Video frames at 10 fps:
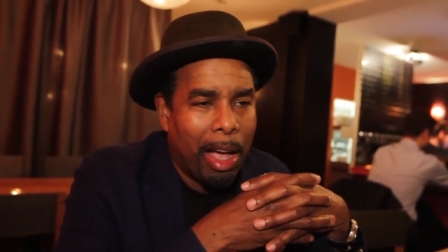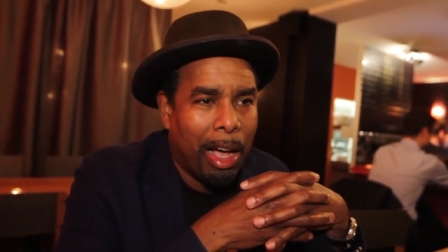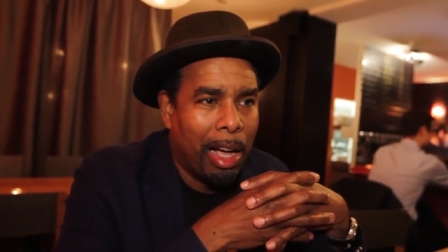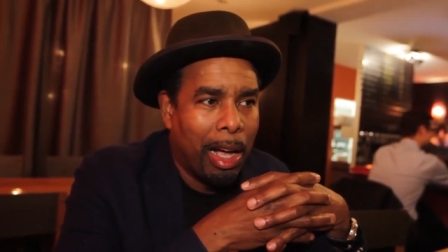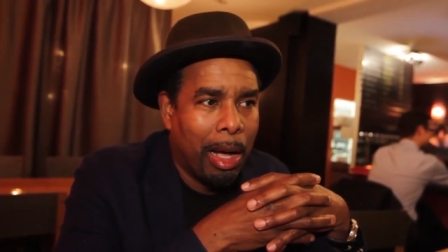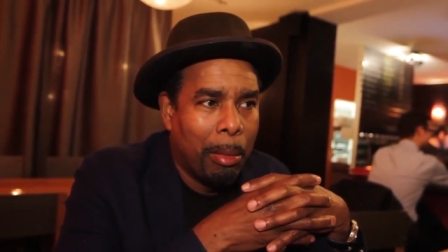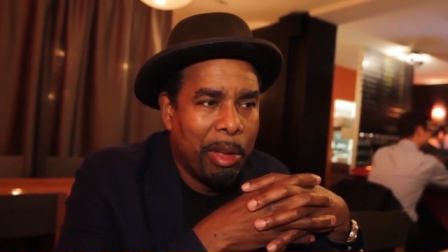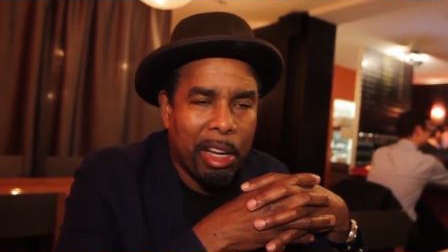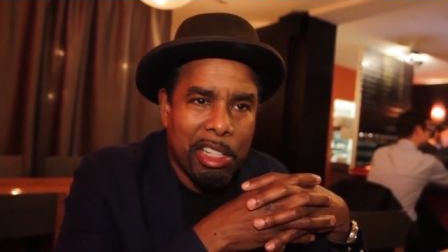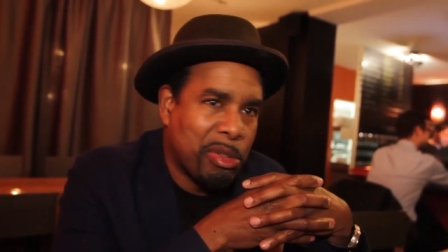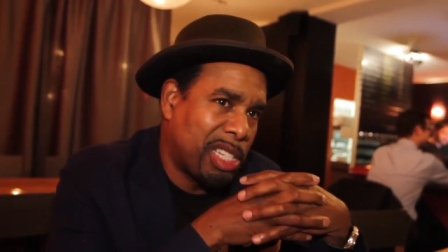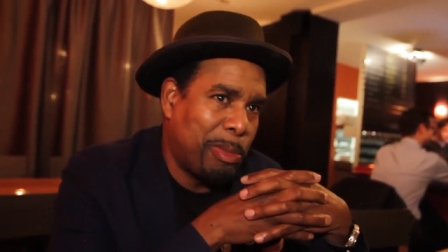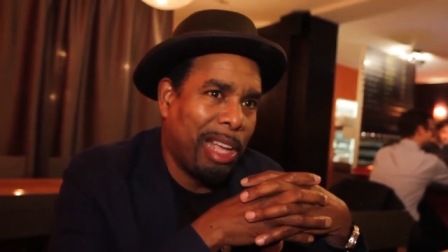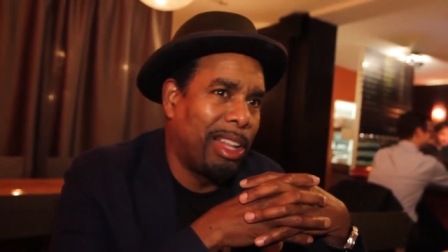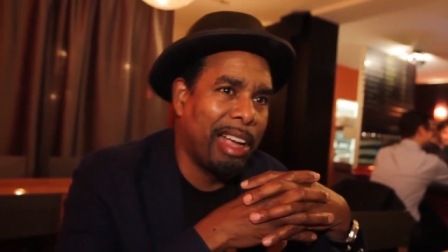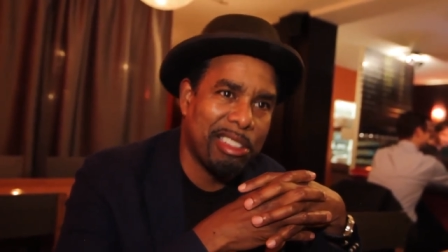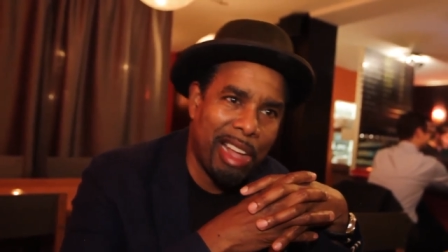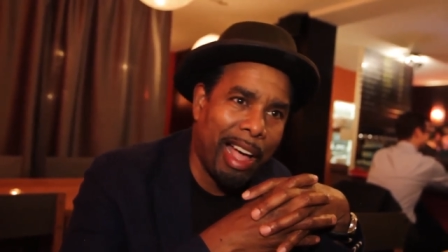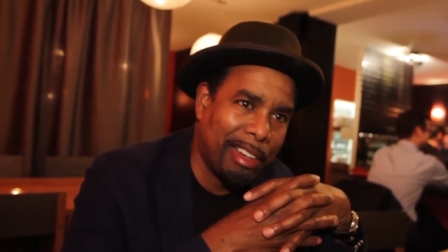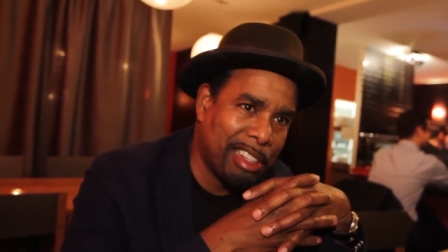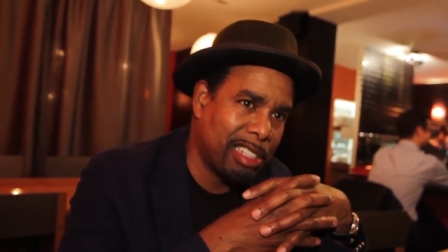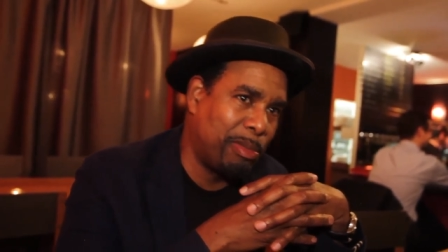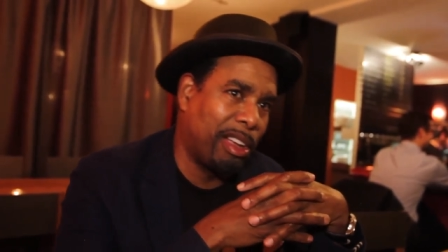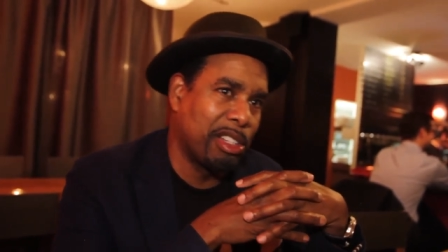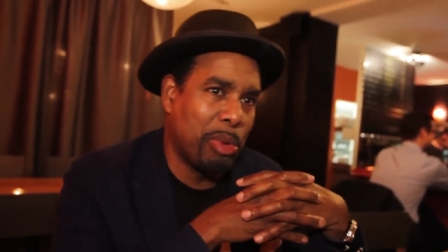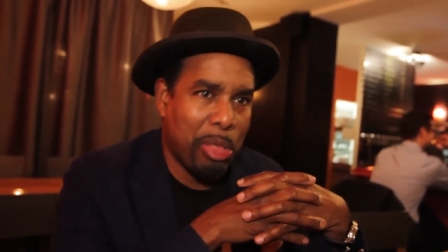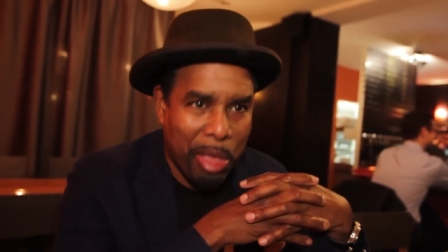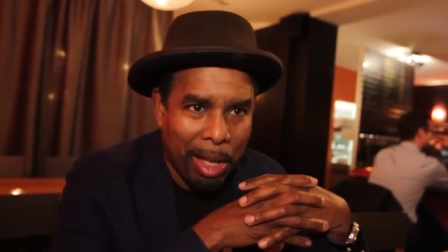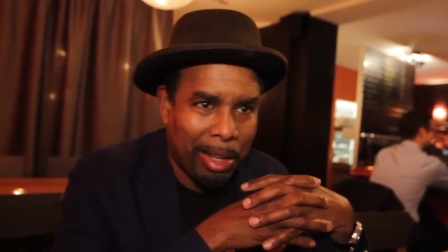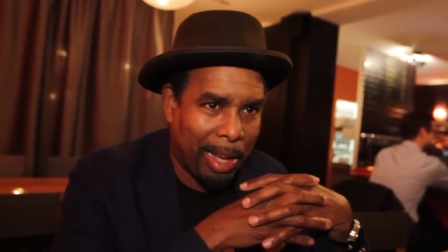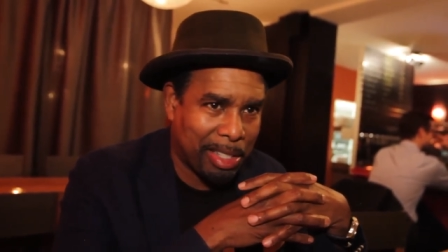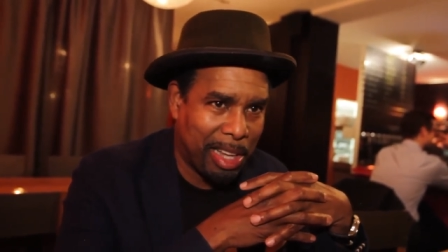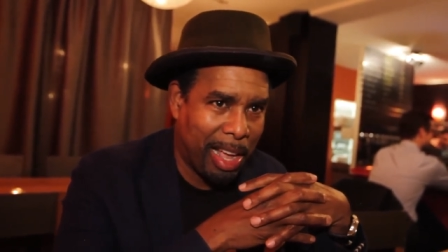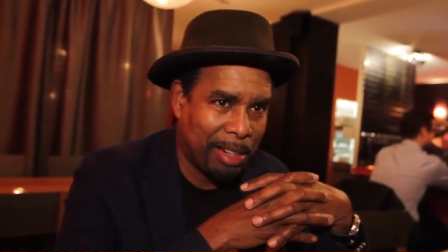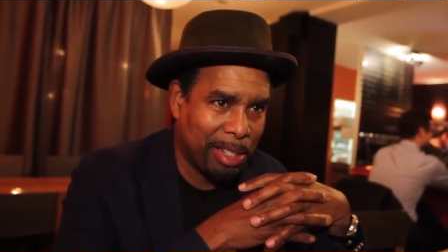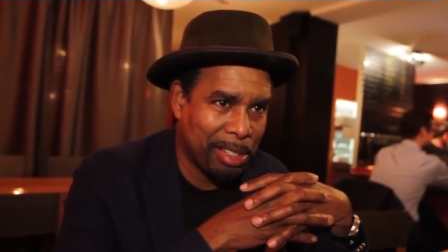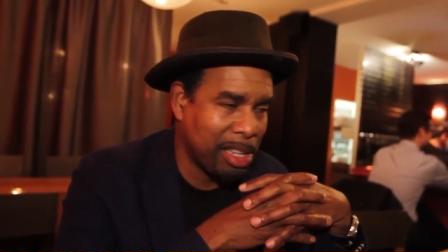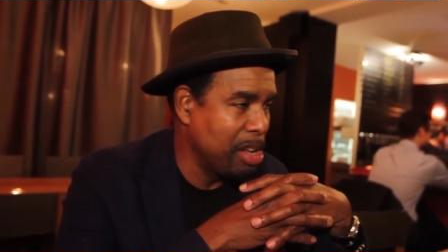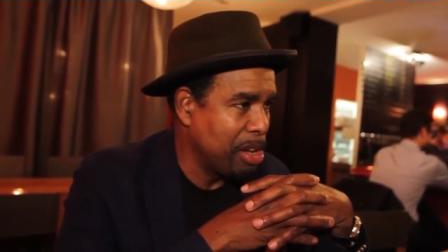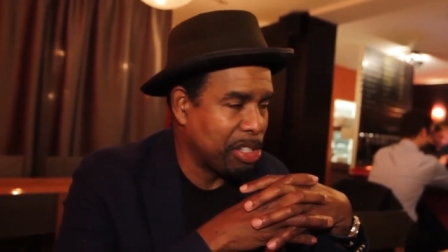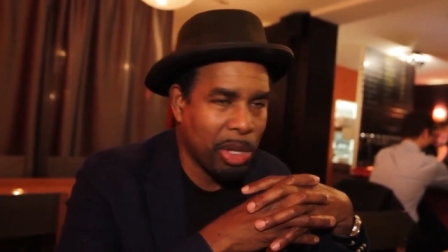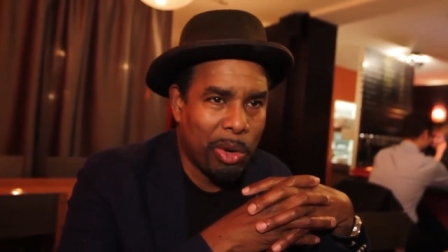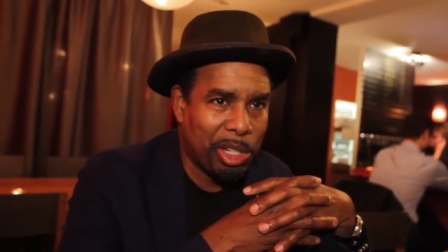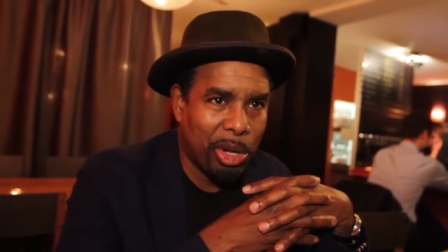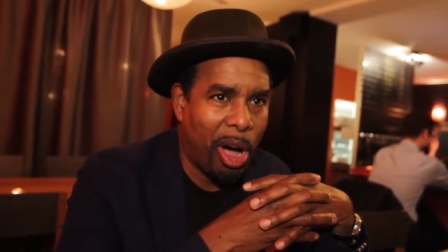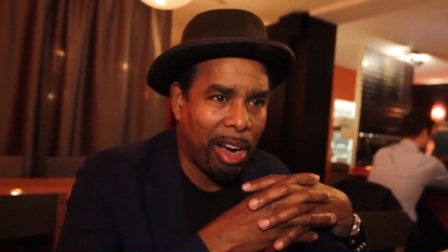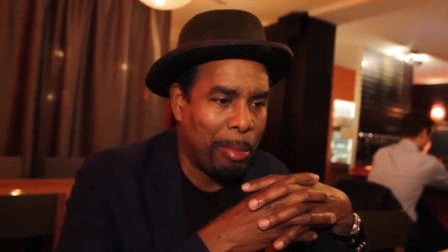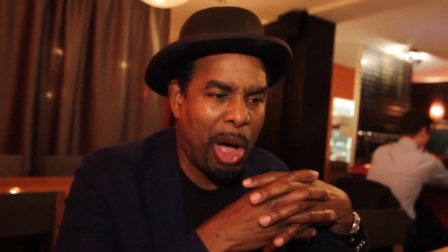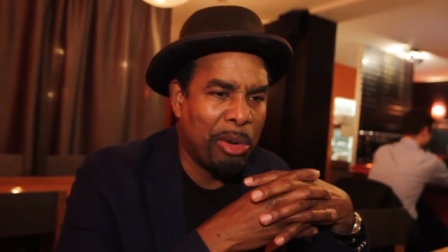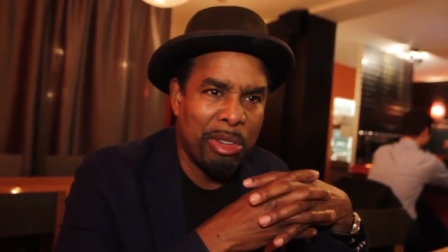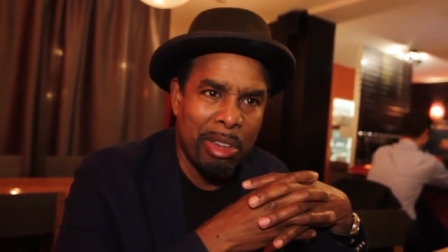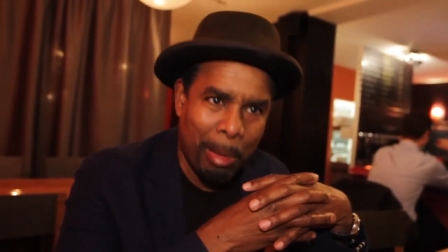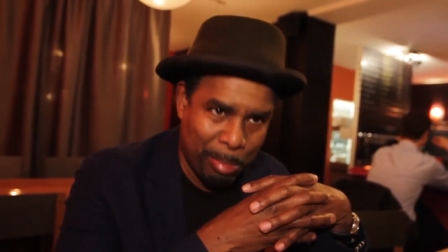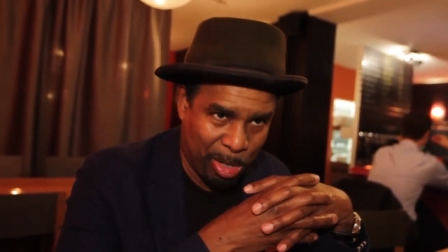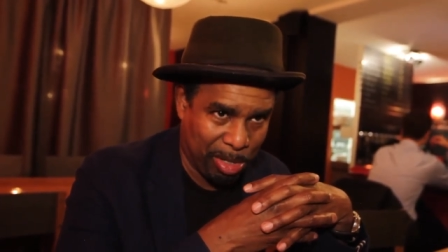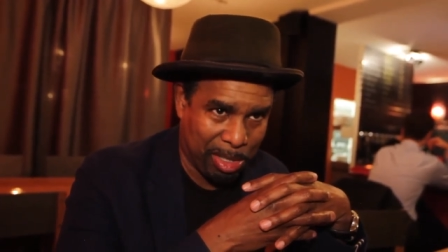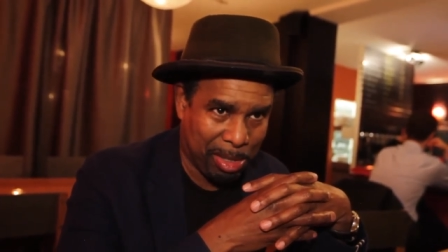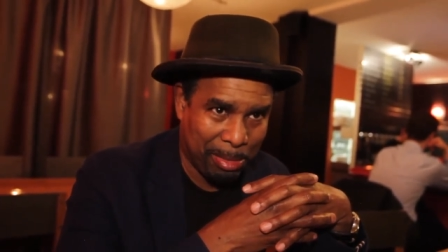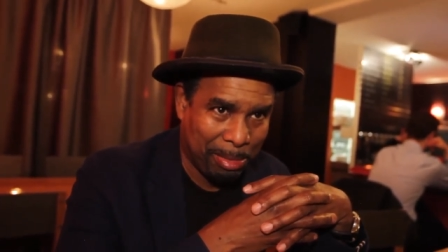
Uh, because we speak like scientists, because we think like scientists, so we talk about numbers.